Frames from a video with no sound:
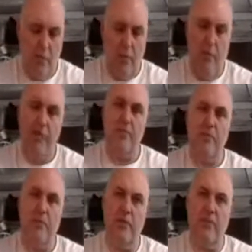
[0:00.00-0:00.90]
We measure
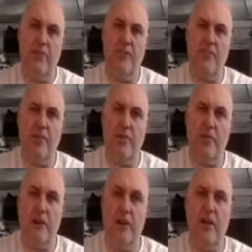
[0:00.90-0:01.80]
bullet velocity with a
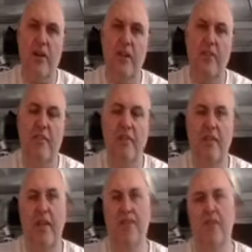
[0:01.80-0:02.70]
chronograph.
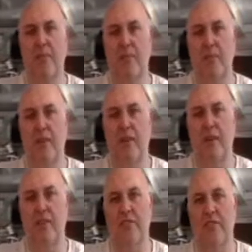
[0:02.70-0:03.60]
That's a simple
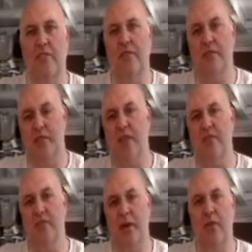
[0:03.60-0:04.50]
device. It's
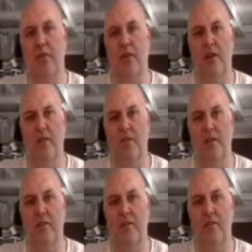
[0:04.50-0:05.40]
actually rather
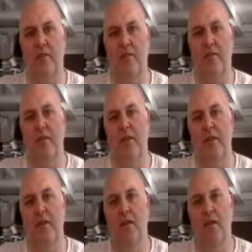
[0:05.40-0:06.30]
inexpensive,
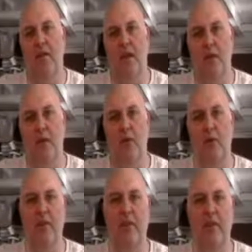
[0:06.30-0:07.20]
and it
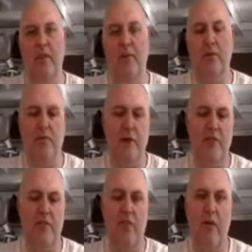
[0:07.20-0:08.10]
will be available at the
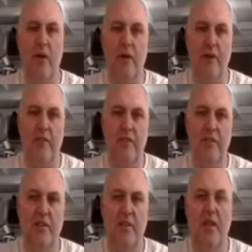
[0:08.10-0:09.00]
ranges quite
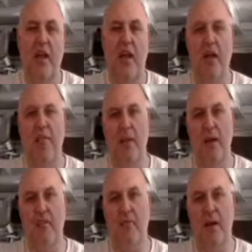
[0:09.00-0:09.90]
often. And at major